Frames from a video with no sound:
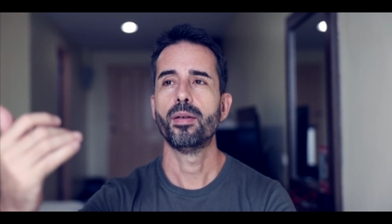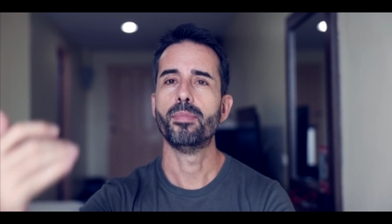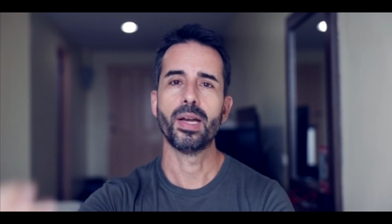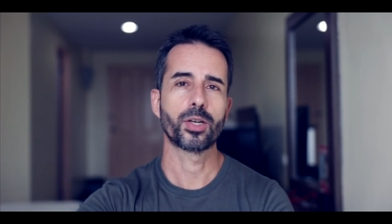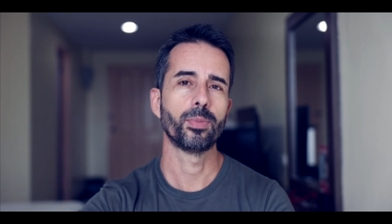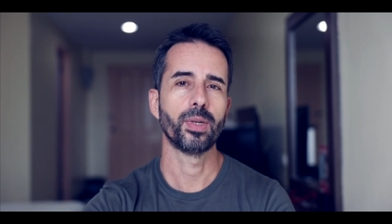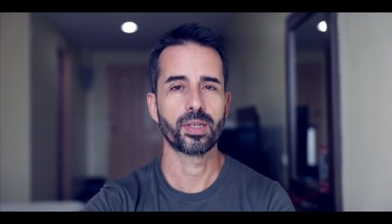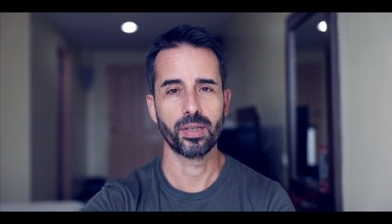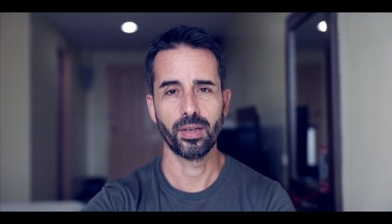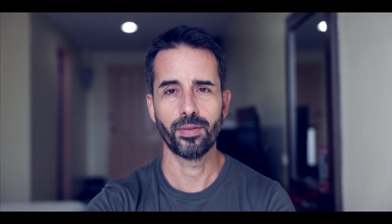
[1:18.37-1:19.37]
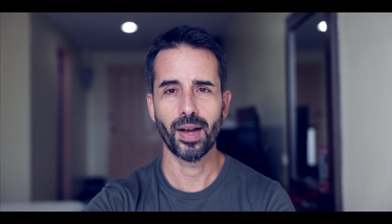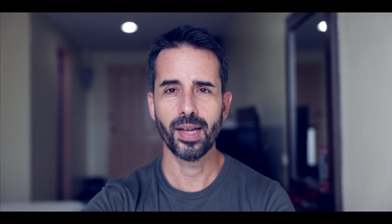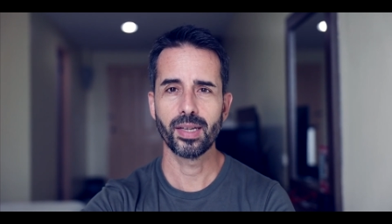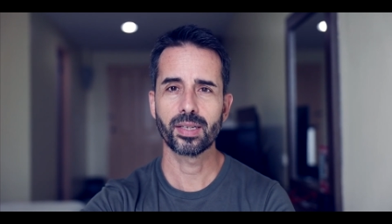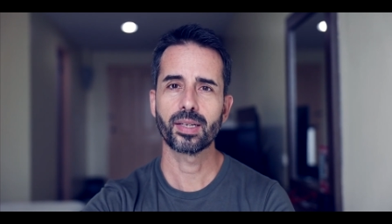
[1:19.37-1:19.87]
measurements and
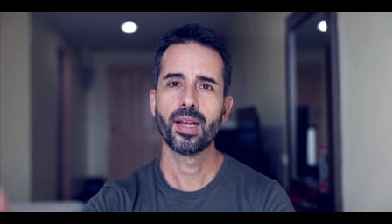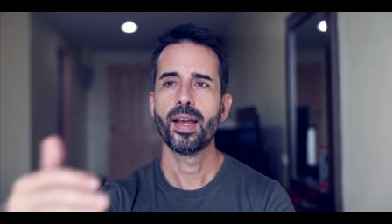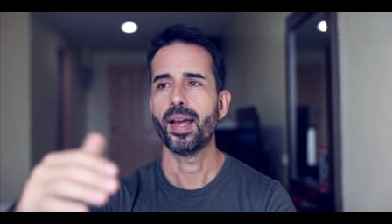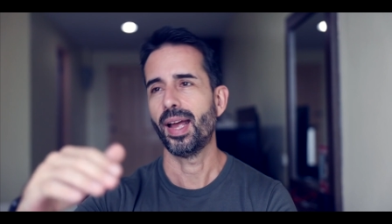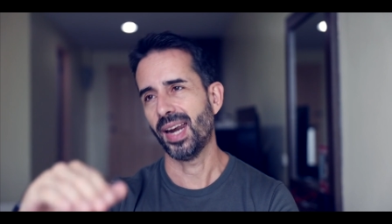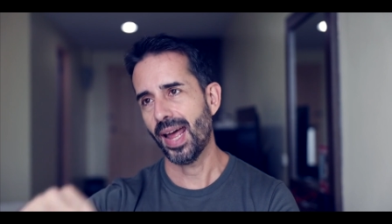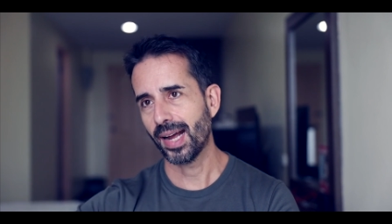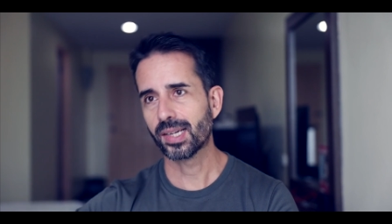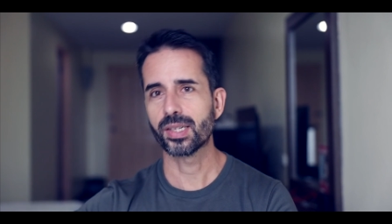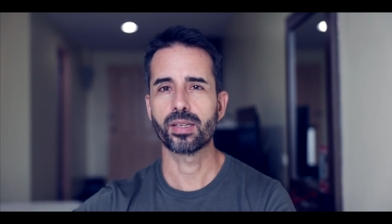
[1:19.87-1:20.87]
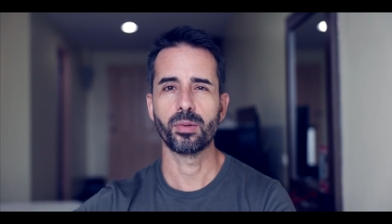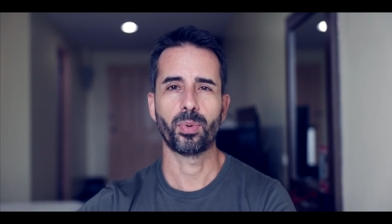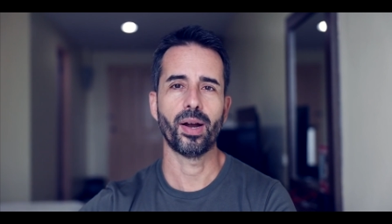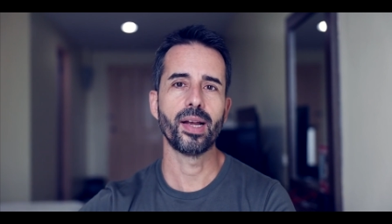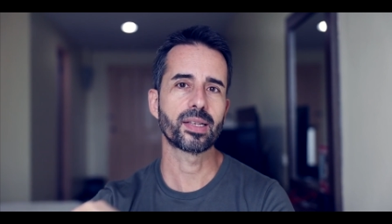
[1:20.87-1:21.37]
advice, and X is the
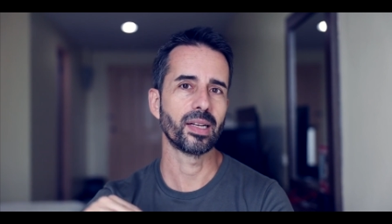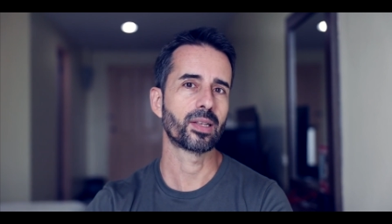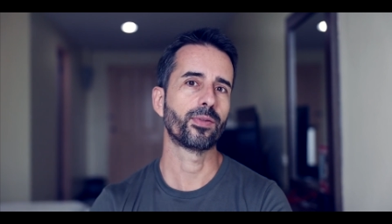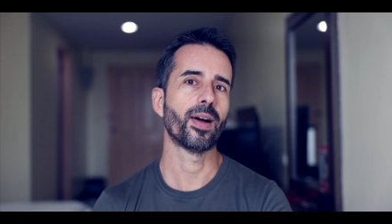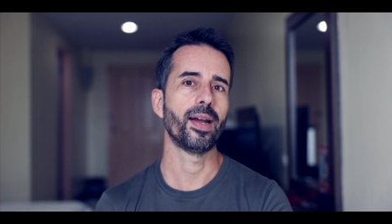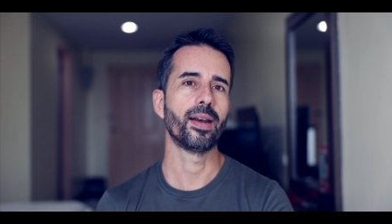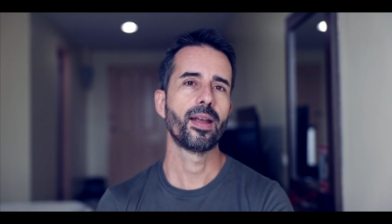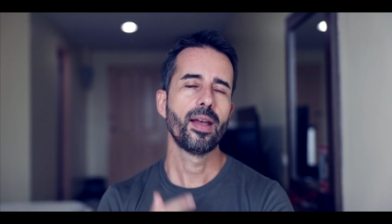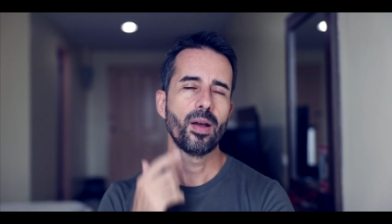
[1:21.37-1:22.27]
price, that's fine.